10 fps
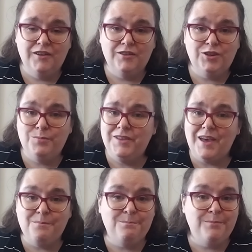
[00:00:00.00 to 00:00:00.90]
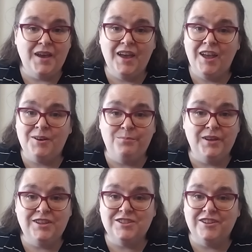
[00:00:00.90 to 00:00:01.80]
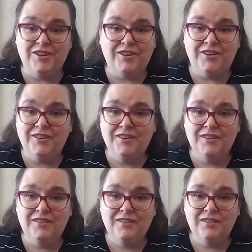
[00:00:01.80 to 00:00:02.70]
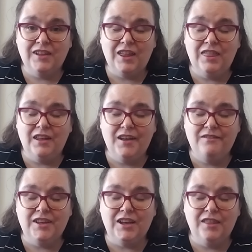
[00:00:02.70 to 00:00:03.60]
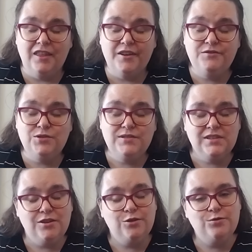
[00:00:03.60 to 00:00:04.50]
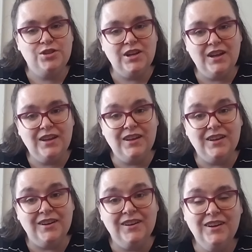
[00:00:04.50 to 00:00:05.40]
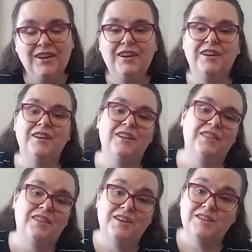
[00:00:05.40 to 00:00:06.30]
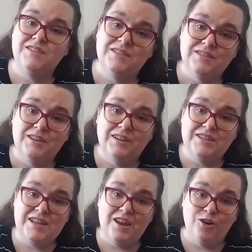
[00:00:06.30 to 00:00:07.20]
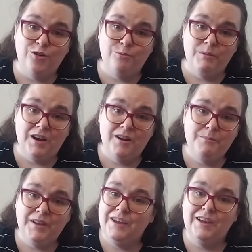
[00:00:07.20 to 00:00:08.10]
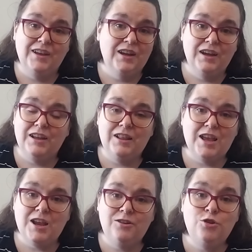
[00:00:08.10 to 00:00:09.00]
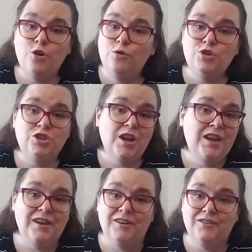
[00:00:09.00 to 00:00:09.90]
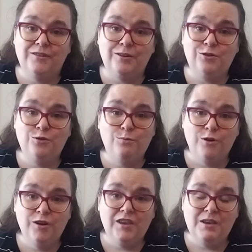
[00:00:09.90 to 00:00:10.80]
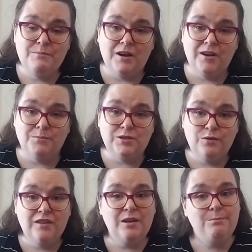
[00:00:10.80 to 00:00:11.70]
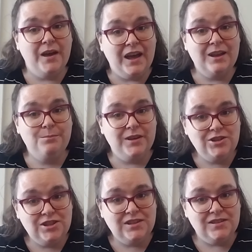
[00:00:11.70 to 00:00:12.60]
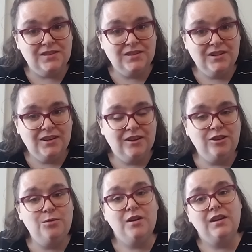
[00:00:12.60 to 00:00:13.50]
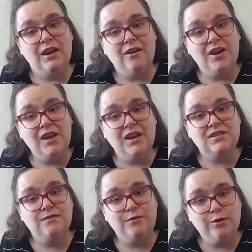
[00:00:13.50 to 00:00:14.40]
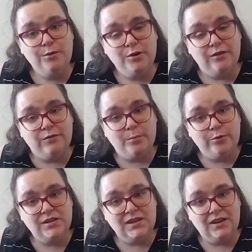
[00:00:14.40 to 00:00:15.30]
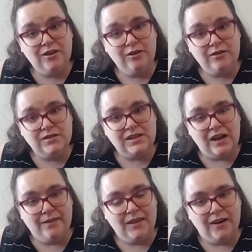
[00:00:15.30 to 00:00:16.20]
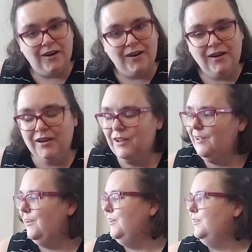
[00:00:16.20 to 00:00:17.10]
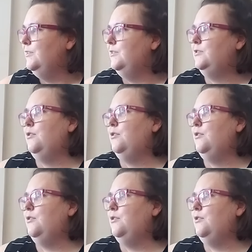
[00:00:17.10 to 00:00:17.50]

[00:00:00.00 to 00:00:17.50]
You be that bad bitch, girl. I love it. I love to see you shine. This stay-at-home mom, no shade on you working moms. You are the bad bitches. You are carrying us forward for boys and girls out there. So